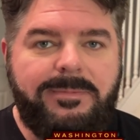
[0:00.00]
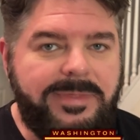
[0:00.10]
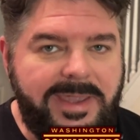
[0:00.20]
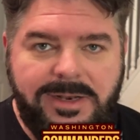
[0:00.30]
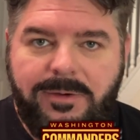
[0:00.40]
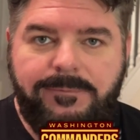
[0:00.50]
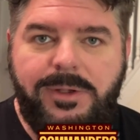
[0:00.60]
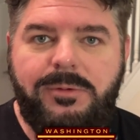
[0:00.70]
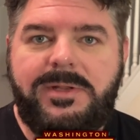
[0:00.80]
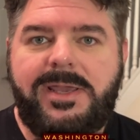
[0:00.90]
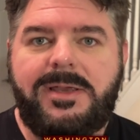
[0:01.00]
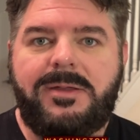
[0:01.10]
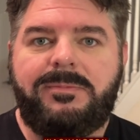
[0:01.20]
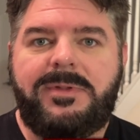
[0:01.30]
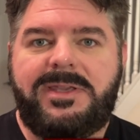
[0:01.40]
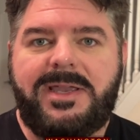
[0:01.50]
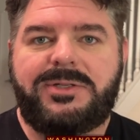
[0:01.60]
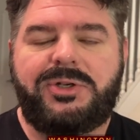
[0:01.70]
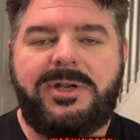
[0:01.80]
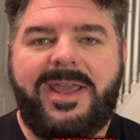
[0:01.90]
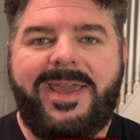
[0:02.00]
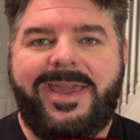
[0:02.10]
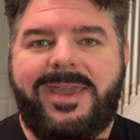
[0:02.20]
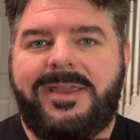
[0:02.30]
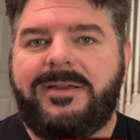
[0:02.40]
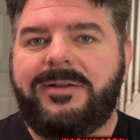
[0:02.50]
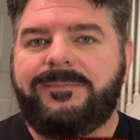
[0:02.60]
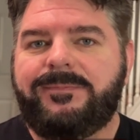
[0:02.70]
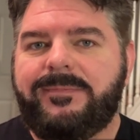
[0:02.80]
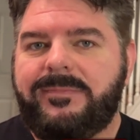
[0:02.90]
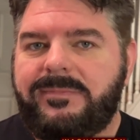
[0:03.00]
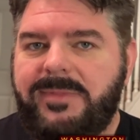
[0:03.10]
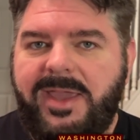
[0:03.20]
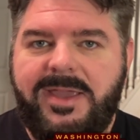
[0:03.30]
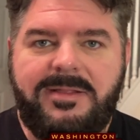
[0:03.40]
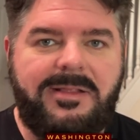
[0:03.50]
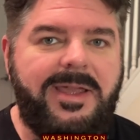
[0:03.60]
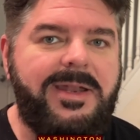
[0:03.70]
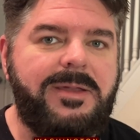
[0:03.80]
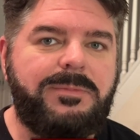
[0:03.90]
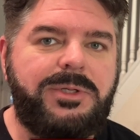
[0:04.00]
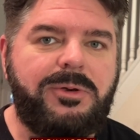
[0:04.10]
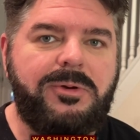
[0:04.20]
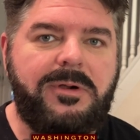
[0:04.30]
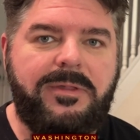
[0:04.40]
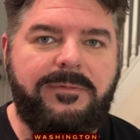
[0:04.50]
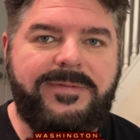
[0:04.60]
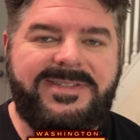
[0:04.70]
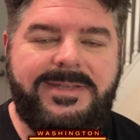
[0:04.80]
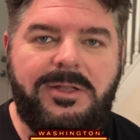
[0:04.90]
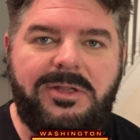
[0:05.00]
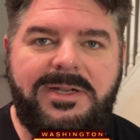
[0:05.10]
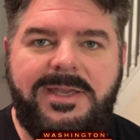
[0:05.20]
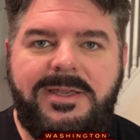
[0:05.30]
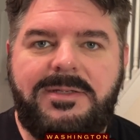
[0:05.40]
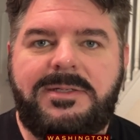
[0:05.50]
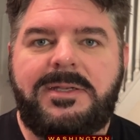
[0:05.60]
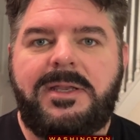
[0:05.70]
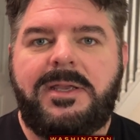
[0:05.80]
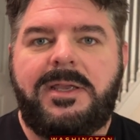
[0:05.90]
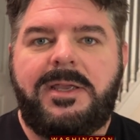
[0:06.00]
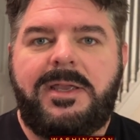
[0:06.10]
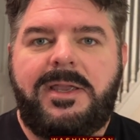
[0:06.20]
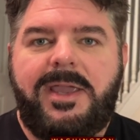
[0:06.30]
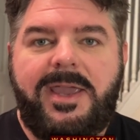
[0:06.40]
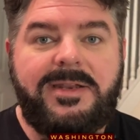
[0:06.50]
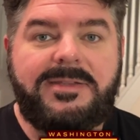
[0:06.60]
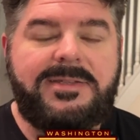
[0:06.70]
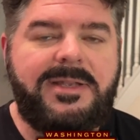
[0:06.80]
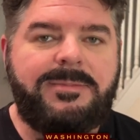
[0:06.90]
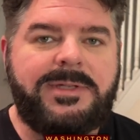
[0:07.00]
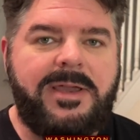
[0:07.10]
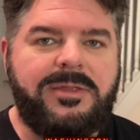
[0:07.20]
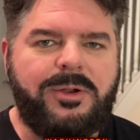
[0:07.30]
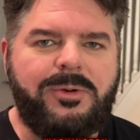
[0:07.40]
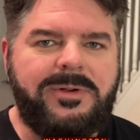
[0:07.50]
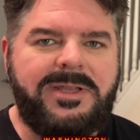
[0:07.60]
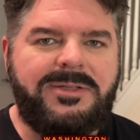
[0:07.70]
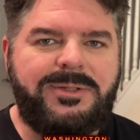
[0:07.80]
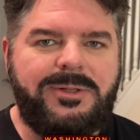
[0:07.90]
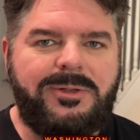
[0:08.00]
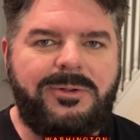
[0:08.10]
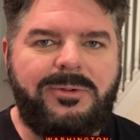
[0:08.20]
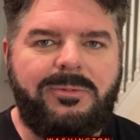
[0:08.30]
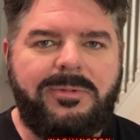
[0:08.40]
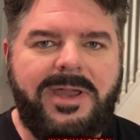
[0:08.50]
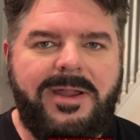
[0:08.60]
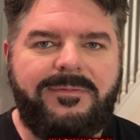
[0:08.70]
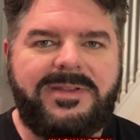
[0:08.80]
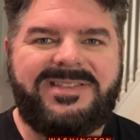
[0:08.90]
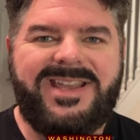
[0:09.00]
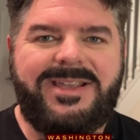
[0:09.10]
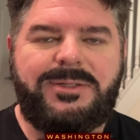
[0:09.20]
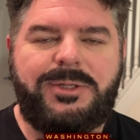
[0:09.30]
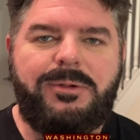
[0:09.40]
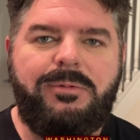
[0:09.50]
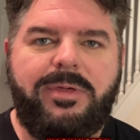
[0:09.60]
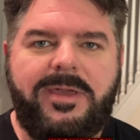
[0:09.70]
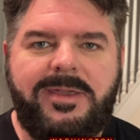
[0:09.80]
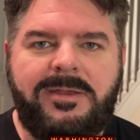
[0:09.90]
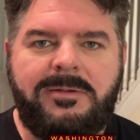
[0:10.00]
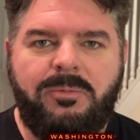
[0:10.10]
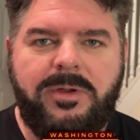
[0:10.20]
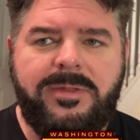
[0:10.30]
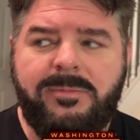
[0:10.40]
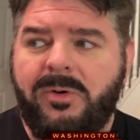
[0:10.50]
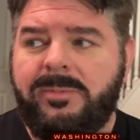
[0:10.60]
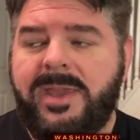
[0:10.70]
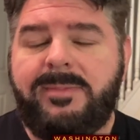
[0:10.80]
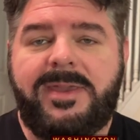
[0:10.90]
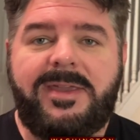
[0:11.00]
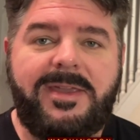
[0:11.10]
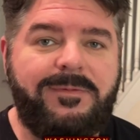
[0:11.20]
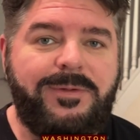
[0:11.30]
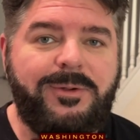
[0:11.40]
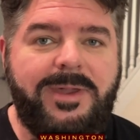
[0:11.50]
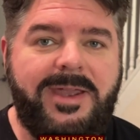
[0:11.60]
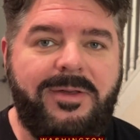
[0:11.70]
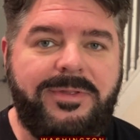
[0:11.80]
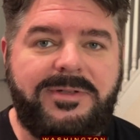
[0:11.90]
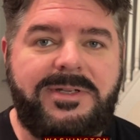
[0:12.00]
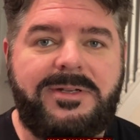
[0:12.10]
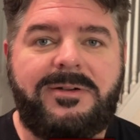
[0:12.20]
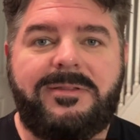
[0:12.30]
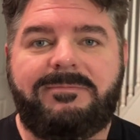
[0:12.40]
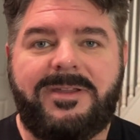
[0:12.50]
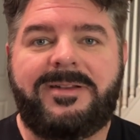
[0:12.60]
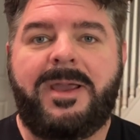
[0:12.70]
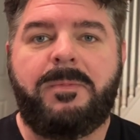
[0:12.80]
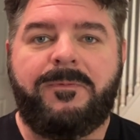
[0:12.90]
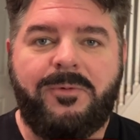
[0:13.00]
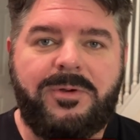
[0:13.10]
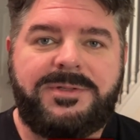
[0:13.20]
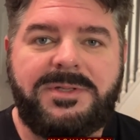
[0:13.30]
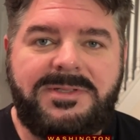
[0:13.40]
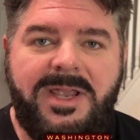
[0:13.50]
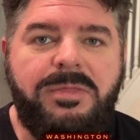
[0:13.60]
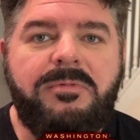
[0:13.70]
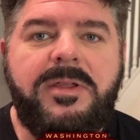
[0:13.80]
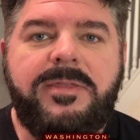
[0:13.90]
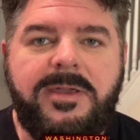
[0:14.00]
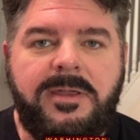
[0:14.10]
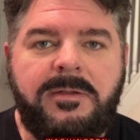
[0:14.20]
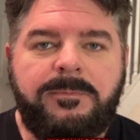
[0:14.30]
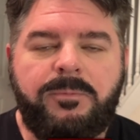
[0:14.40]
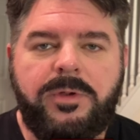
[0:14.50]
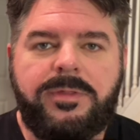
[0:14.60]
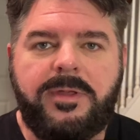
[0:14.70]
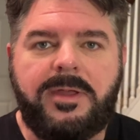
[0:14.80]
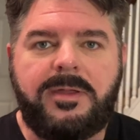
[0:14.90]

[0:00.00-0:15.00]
They interviewed him yesterday. They let him tour the facilities. And it seems like they're going into kind of a day two thing with them, or maybe if you count the dinner the night before, it's the day three thing with